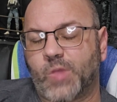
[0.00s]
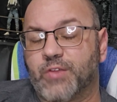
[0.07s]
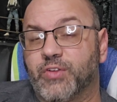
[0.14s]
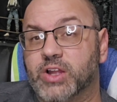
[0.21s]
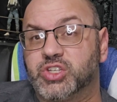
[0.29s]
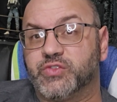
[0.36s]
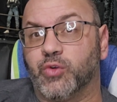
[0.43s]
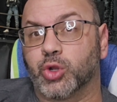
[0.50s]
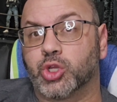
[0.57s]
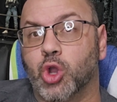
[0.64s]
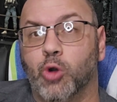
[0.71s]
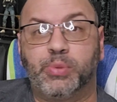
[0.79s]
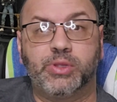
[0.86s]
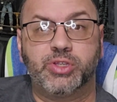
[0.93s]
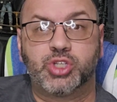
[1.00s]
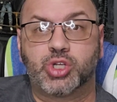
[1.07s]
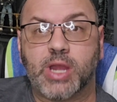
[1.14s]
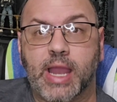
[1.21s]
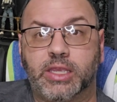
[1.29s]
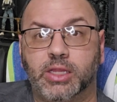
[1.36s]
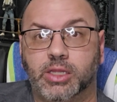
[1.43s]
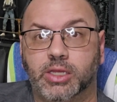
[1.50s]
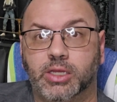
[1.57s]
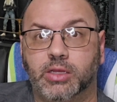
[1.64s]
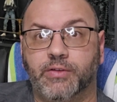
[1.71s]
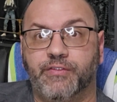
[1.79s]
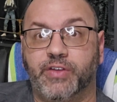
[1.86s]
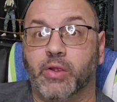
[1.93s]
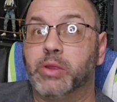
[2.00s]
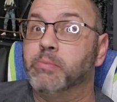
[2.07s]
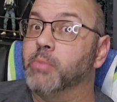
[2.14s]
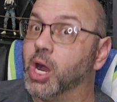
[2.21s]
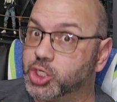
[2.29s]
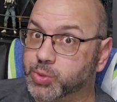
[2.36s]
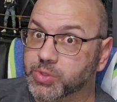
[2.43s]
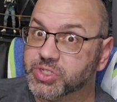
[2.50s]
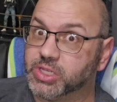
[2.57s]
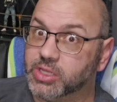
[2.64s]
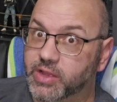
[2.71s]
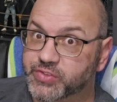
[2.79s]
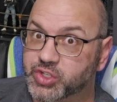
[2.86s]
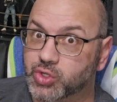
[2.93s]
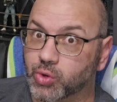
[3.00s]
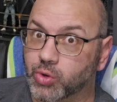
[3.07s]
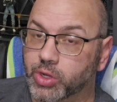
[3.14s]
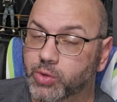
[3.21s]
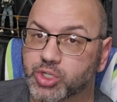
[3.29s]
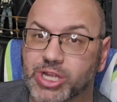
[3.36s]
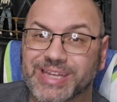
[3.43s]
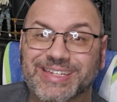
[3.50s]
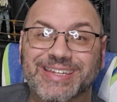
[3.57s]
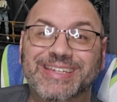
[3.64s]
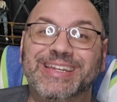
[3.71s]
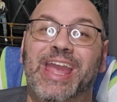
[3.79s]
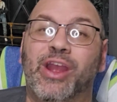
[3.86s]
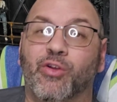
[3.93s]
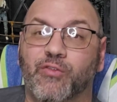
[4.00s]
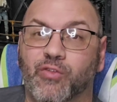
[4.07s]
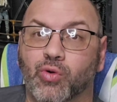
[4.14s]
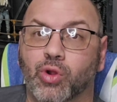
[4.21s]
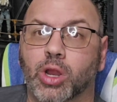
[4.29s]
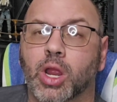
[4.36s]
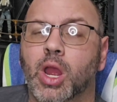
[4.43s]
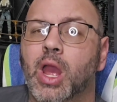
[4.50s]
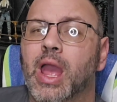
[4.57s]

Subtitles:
Francis Ford Coppola's Dracula very much was a love story, which I didn't care for.